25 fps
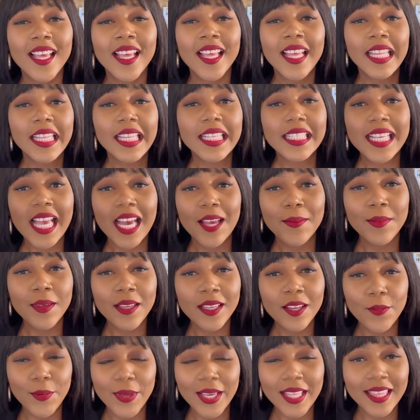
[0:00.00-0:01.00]
this
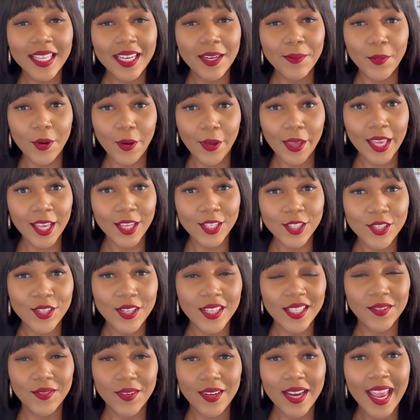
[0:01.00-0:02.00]
coming week that I'm going into
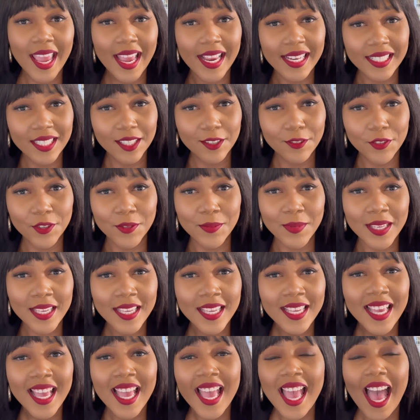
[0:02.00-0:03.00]
is very hectic for
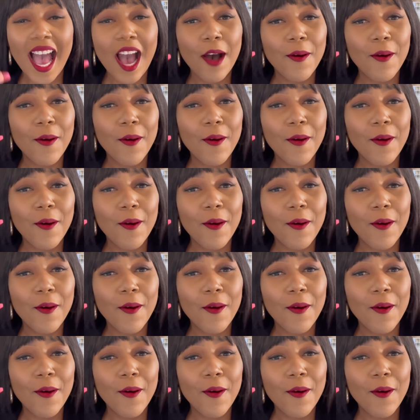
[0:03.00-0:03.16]
me.